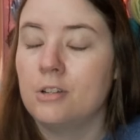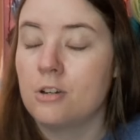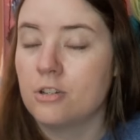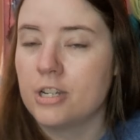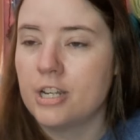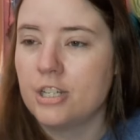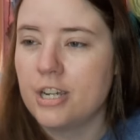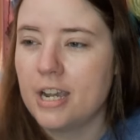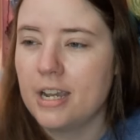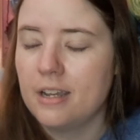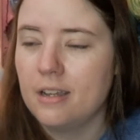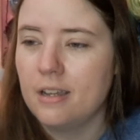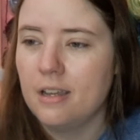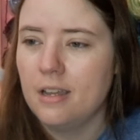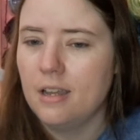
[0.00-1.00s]
crochet chat.
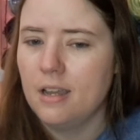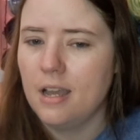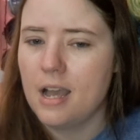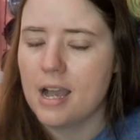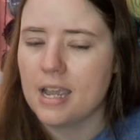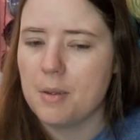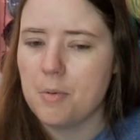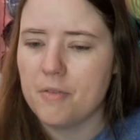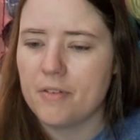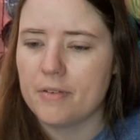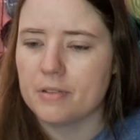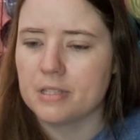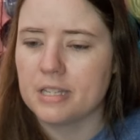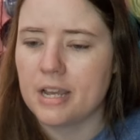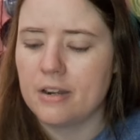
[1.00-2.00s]
I can't remember if
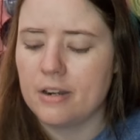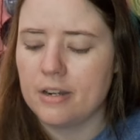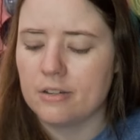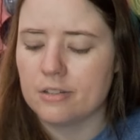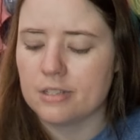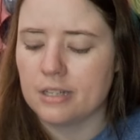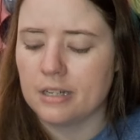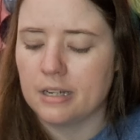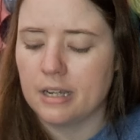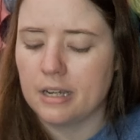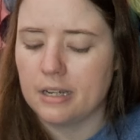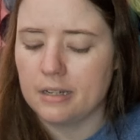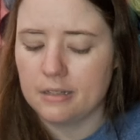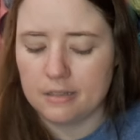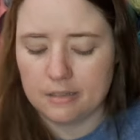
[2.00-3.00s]
that was Saturday or
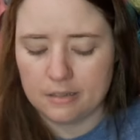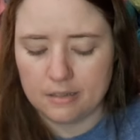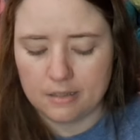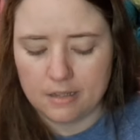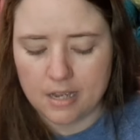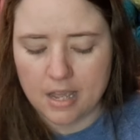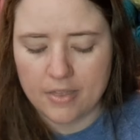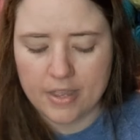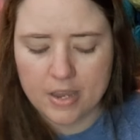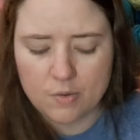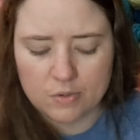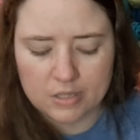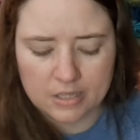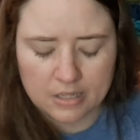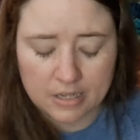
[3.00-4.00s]
Sunday. I think
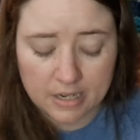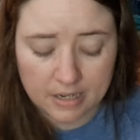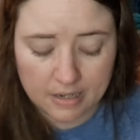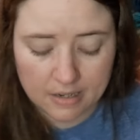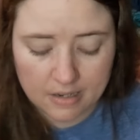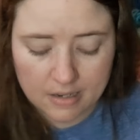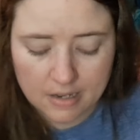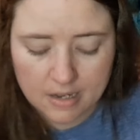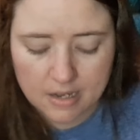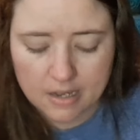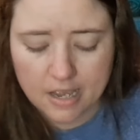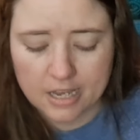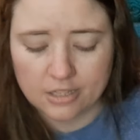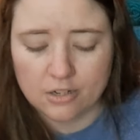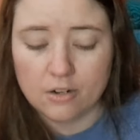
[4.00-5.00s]
it was Sunday.
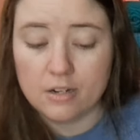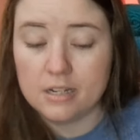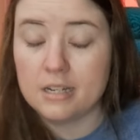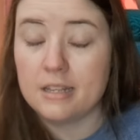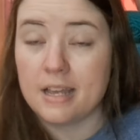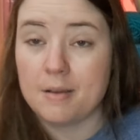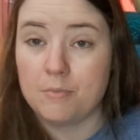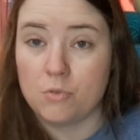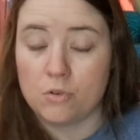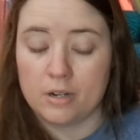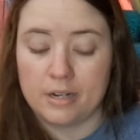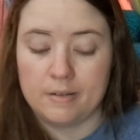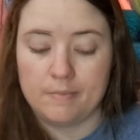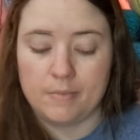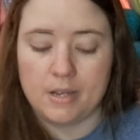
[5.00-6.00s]
I started it that
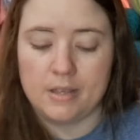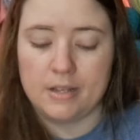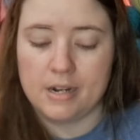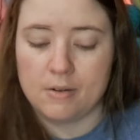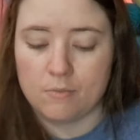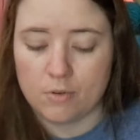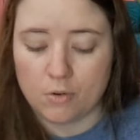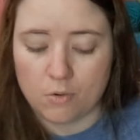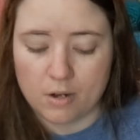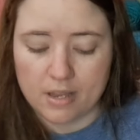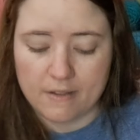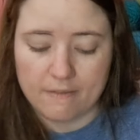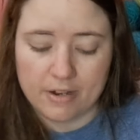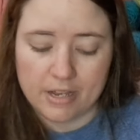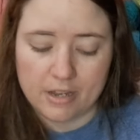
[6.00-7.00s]
morning and then I
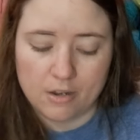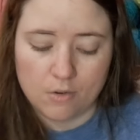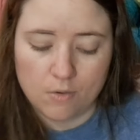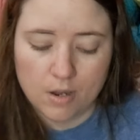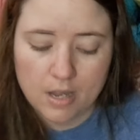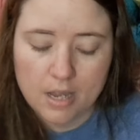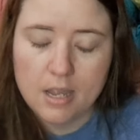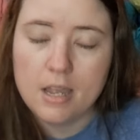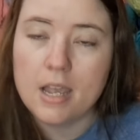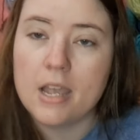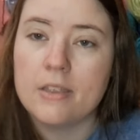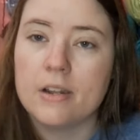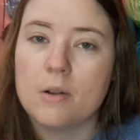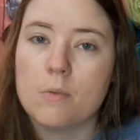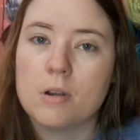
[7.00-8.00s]
recorded that video
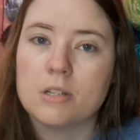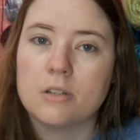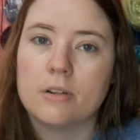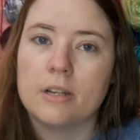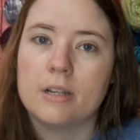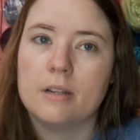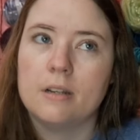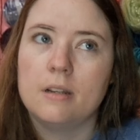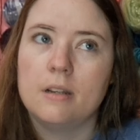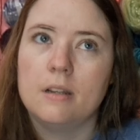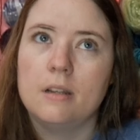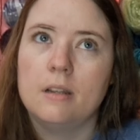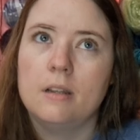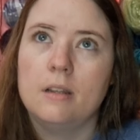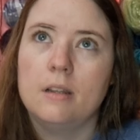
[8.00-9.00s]
and then I worked on it
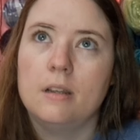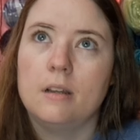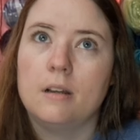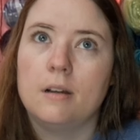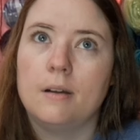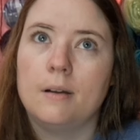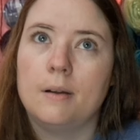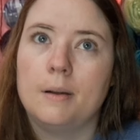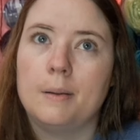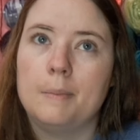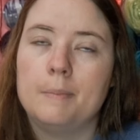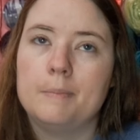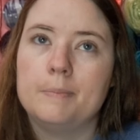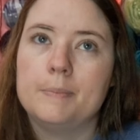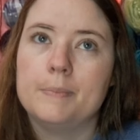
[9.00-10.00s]

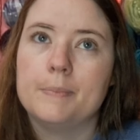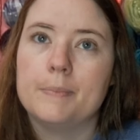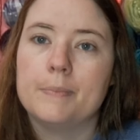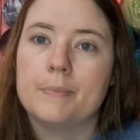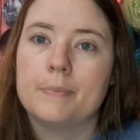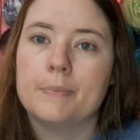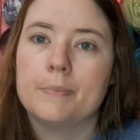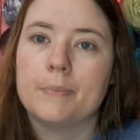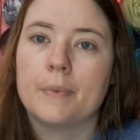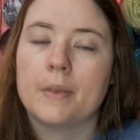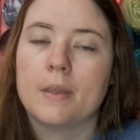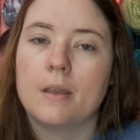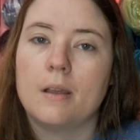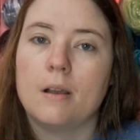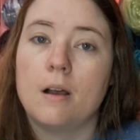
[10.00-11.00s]
um,
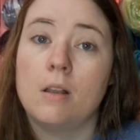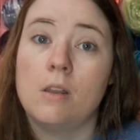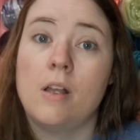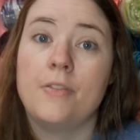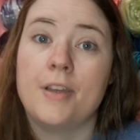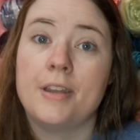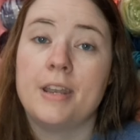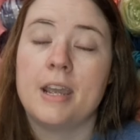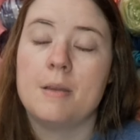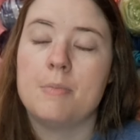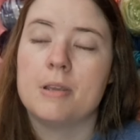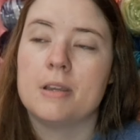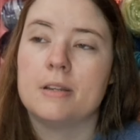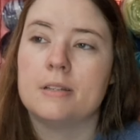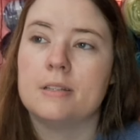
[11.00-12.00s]
a lot that day
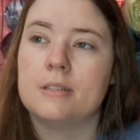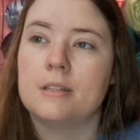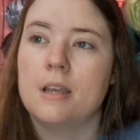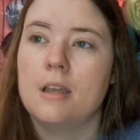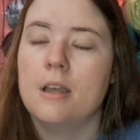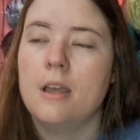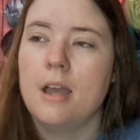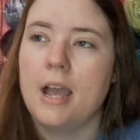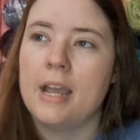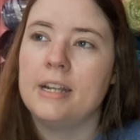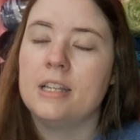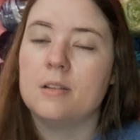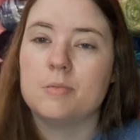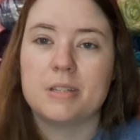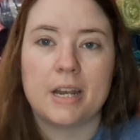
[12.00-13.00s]
because I
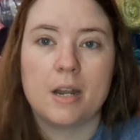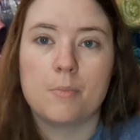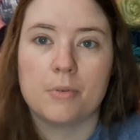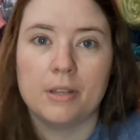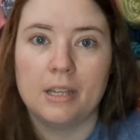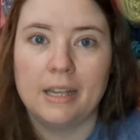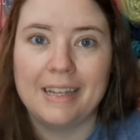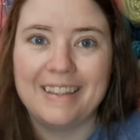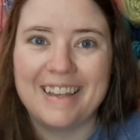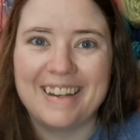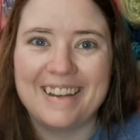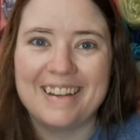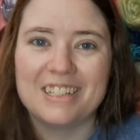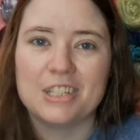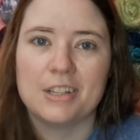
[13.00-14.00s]
ended up staying up really late
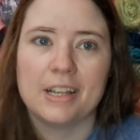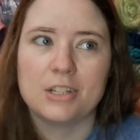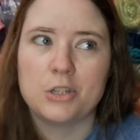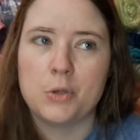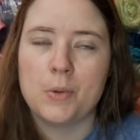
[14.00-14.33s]
that night till like